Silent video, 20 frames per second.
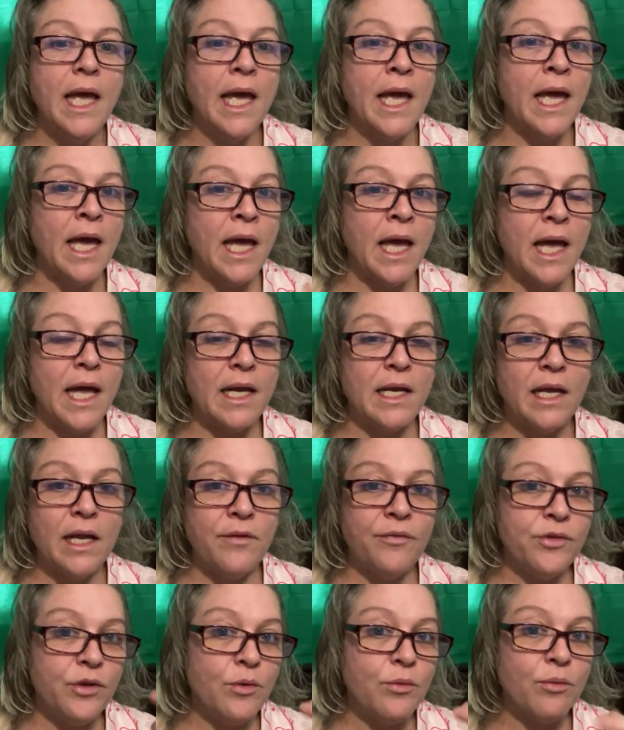And
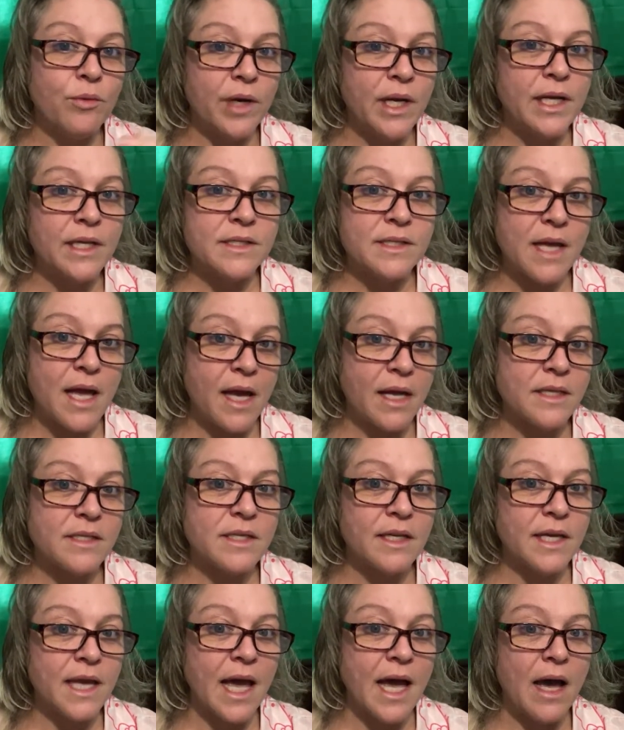if you read his X
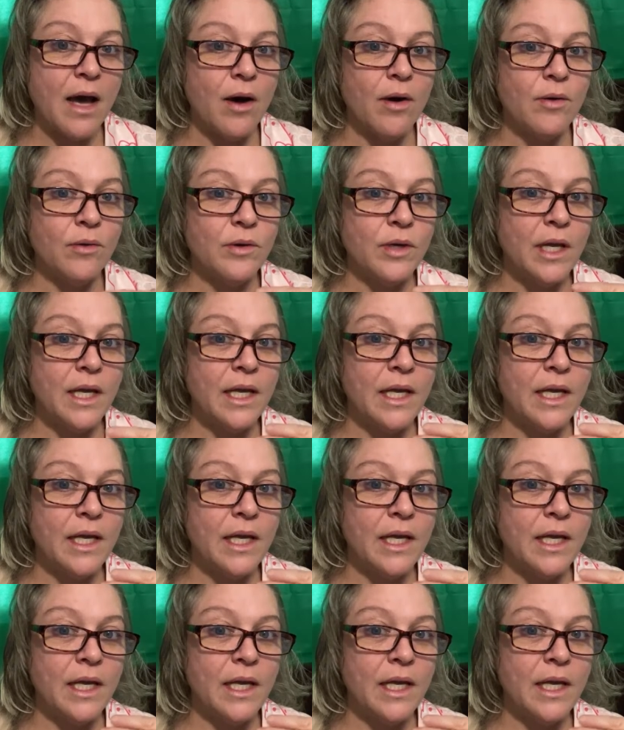account,